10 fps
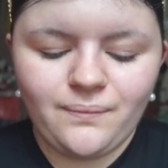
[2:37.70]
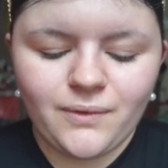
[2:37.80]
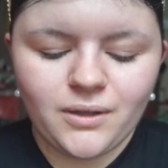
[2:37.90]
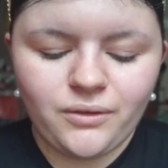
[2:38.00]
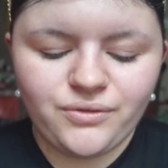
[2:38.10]

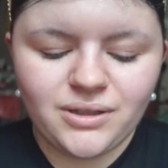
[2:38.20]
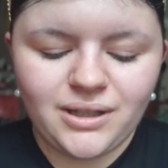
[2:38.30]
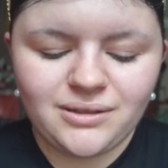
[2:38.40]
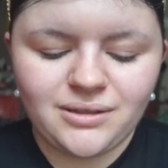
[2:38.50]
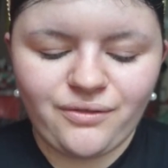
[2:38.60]
Obviously
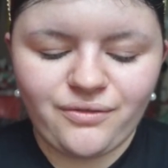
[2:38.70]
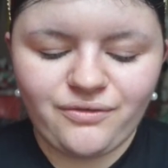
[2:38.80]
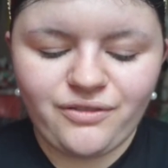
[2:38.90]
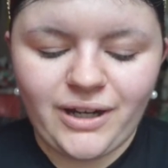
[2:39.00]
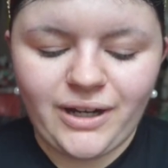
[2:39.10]
it's different
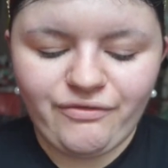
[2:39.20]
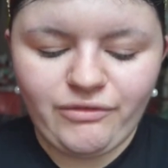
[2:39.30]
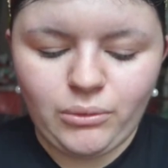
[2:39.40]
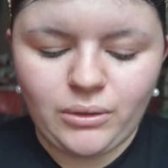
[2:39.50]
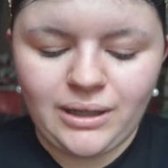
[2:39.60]
for
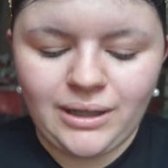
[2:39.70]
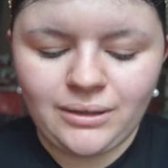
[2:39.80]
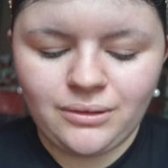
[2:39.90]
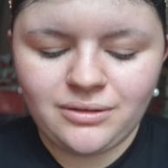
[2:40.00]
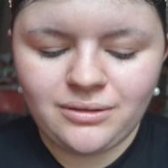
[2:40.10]
everyone
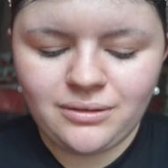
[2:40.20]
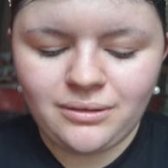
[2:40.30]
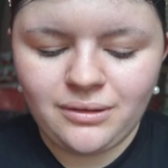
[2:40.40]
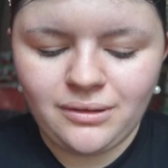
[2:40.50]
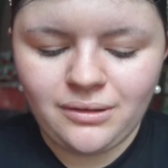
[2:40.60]
else,
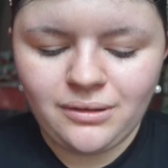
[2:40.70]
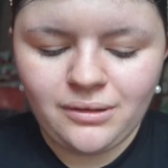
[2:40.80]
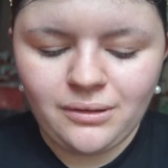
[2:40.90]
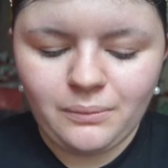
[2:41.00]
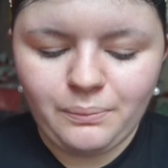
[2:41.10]

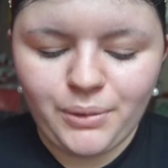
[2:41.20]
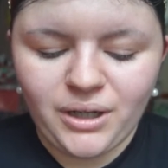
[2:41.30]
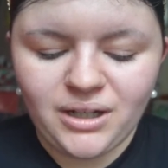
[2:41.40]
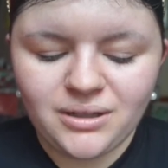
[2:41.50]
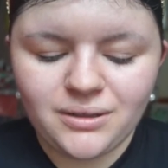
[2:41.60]

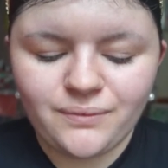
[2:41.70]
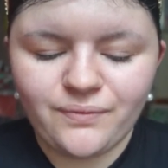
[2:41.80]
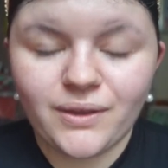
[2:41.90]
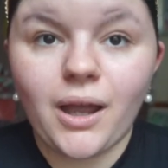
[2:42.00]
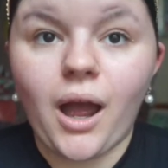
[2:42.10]
but
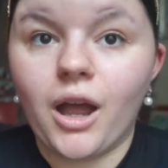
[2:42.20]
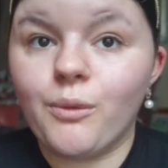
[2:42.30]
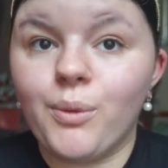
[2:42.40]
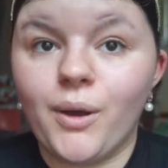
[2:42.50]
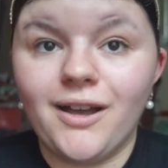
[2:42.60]
I
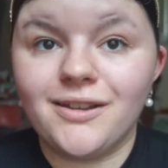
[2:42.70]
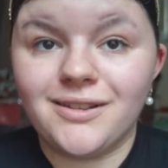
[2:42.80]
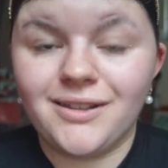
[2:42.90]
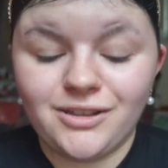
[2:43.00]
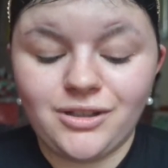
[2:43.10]

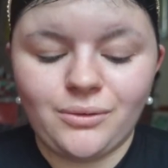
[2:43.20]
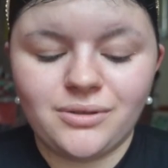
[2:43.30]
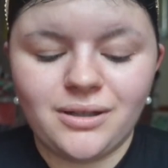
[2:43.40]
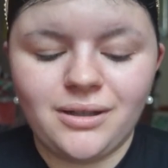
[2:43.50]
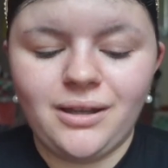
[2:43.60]
personally don't
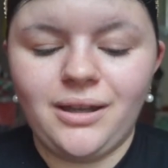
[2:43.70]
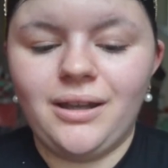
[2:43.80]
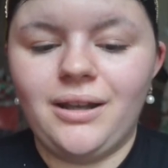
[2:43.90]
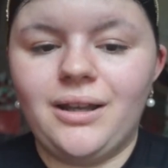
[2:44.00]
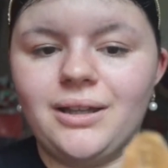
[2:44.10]

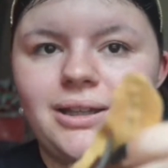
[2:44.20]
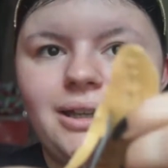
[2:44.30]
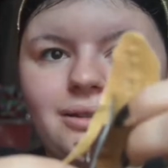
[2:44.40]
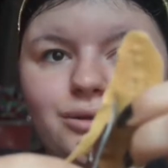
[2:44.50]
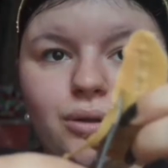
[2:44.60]
like
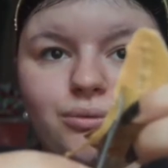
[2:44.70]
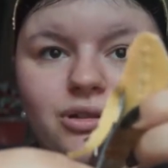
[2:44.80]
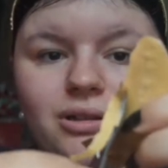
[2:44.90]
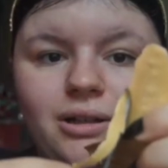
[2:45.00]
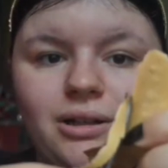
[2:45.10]
it, so I'm
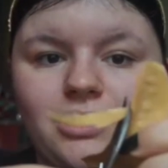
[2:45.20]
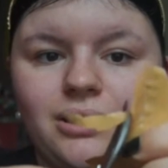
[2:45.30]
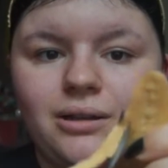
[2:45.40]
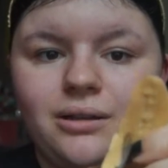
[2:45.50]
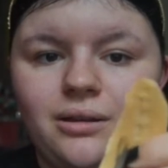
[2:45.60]
just going to
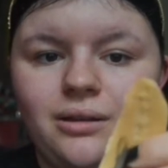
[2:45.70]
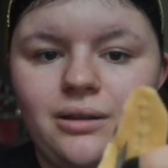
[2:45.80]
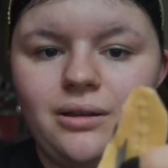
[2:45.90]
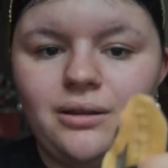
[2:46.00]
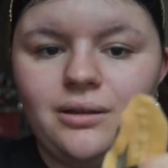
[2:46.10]

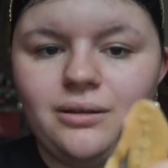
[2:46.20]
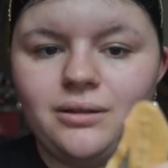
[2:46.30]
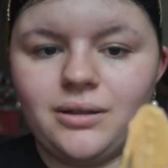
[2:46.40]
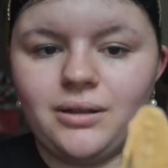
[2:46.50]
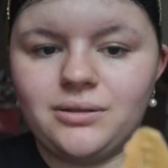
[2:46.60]

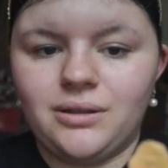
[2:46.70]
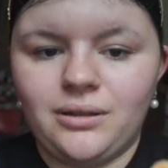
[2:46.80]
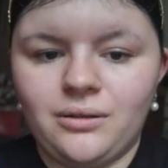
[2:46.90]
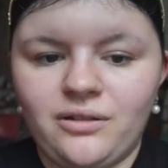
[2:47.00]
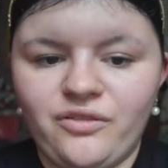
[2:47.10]
cut it
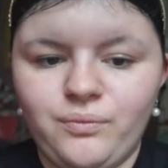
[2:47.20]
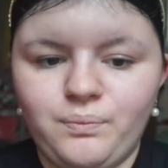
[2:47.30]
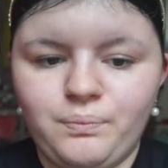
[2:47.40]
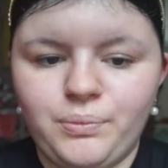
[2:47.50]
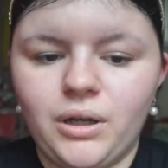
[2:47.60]
off,
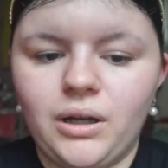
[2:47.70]
but